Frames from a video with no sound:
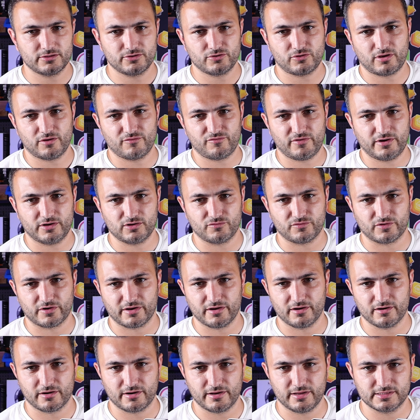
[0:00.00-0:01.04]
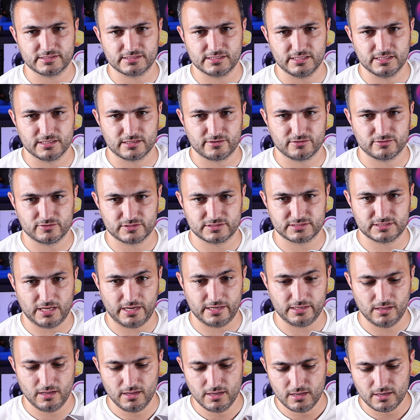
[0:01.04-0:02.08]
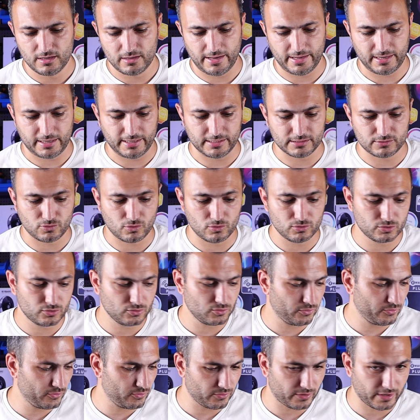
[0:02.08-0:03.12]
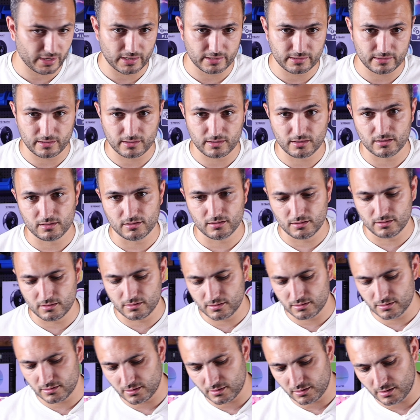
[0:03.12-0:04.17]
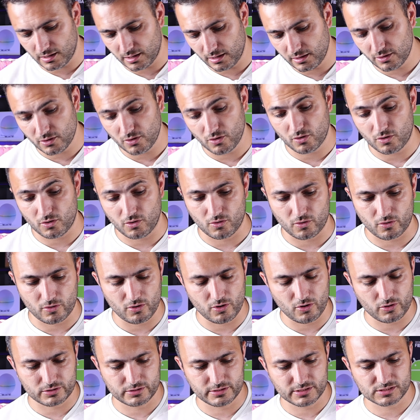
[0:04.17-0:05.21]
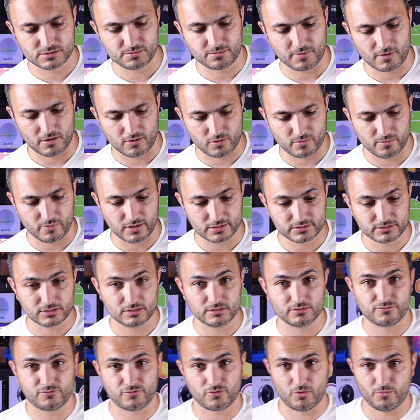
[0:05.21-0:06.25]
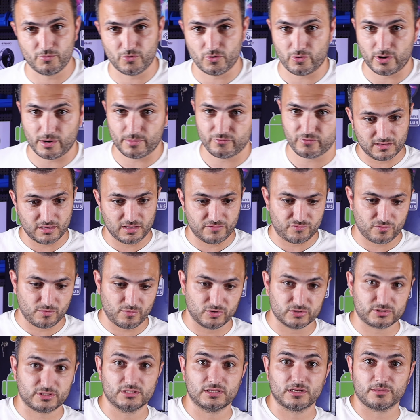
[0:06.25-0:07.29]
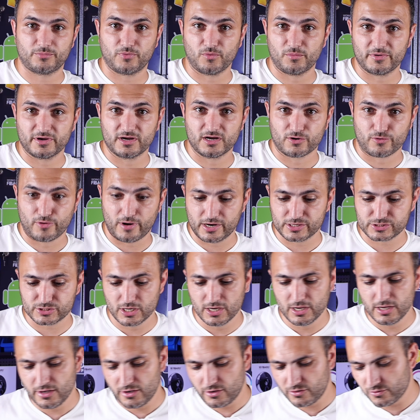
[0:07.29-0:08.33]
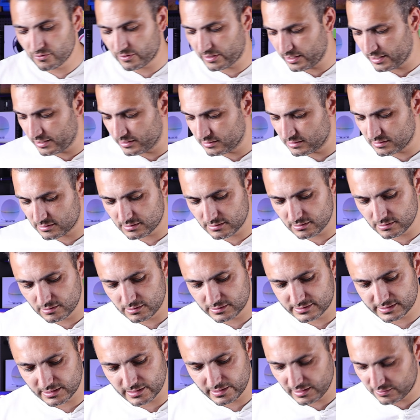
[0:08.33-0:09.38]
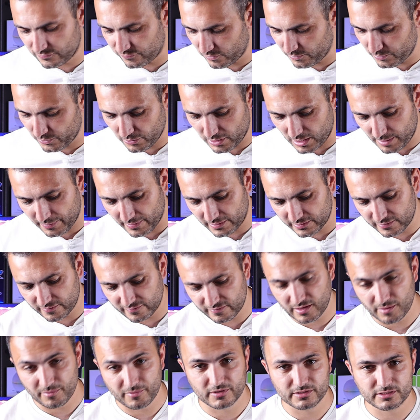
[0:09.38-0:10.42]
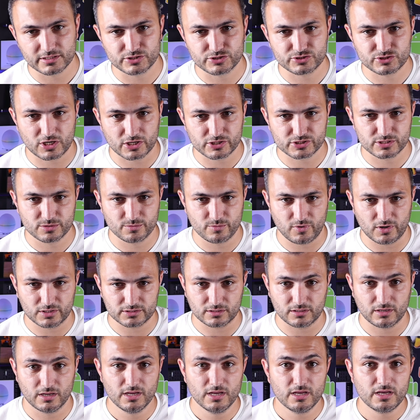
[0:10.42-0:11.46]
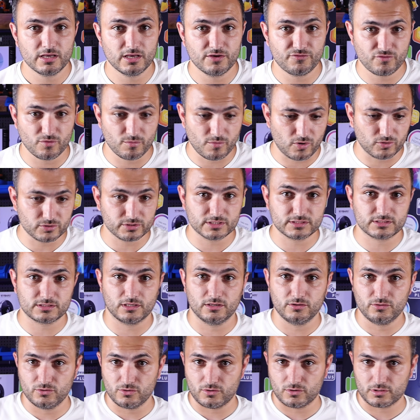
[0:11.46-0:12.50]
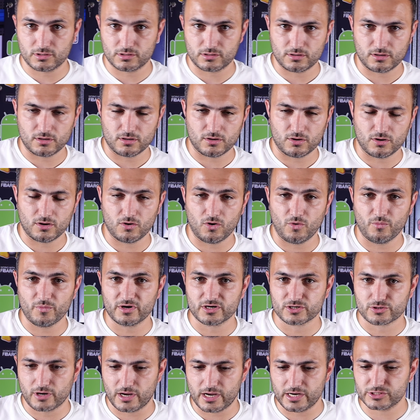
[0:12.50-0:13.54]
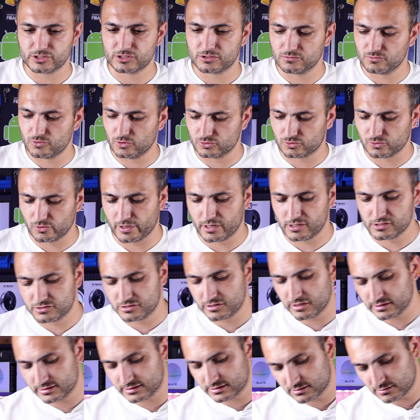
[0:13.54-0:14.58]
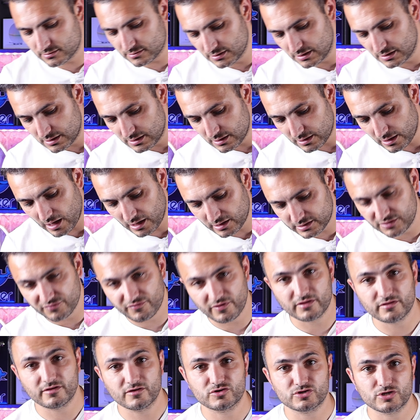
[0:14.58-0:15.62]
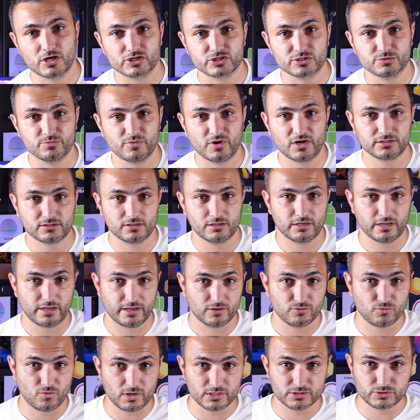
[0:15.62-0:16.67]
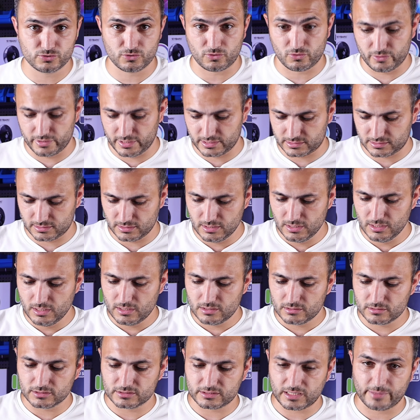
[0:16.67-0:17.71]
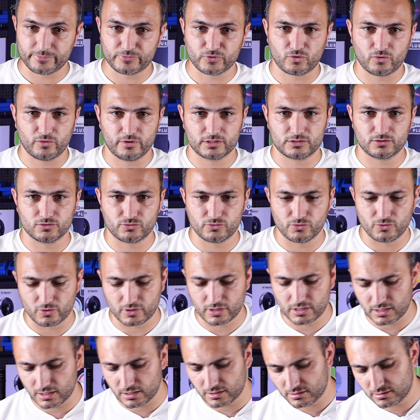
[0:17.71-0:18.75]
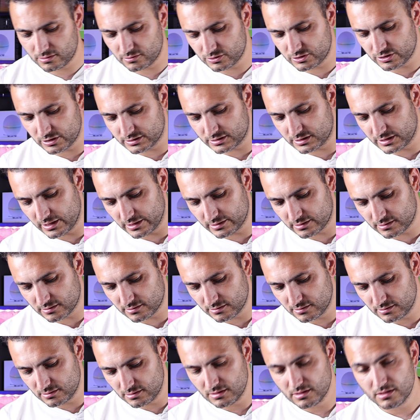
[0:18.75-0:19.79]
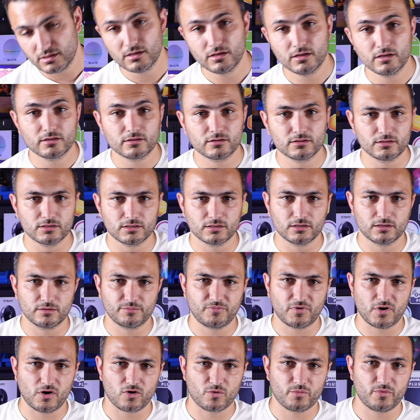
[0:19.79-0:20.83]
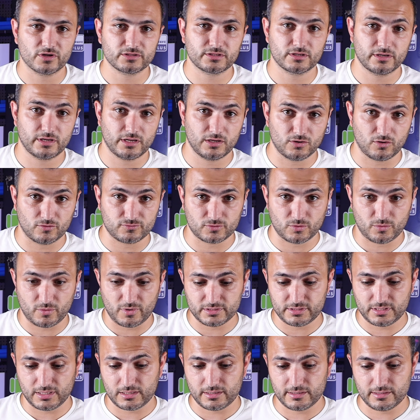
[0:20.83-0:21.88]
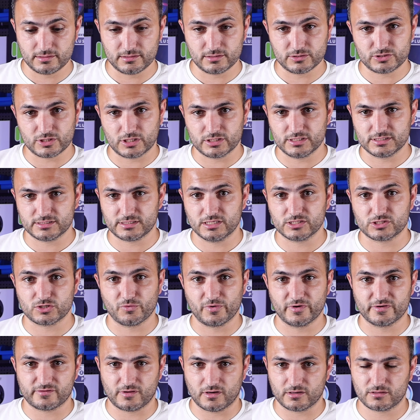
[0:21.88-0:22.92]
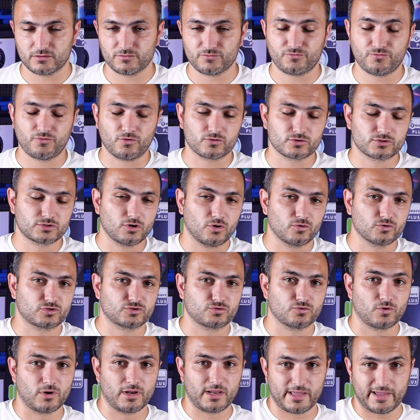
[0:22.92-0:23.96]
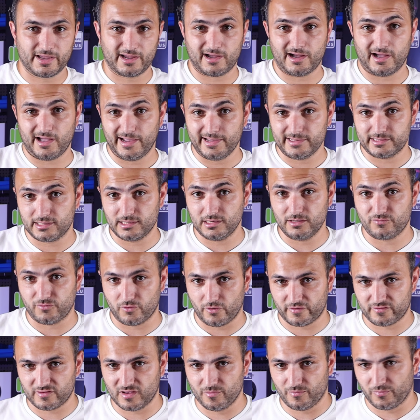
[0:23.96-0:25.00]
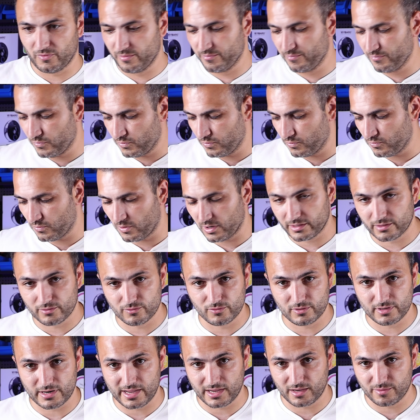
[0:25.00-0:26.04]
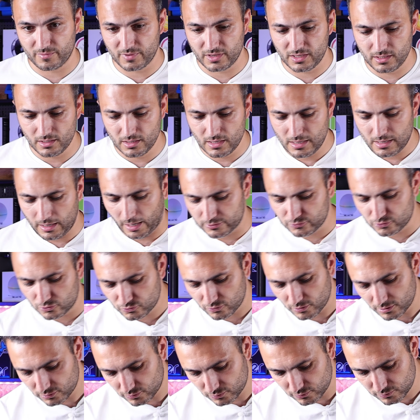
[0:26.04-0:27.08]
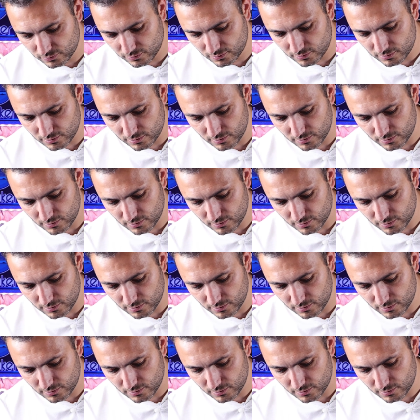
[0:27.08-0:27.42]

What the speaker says: you can find over here, it's here on the side. Like I told you, you can unlock or lock this power button from your app. If you mount it in the public garage, you can select from your app and disable this charging button. If you mount this in your home garage, don't worry, just activate this charging button, and once you connect the Type 2 connector to your car, just hit the power button and automatically the charging station will start. For those who like IT, for example, one like me, I don't want to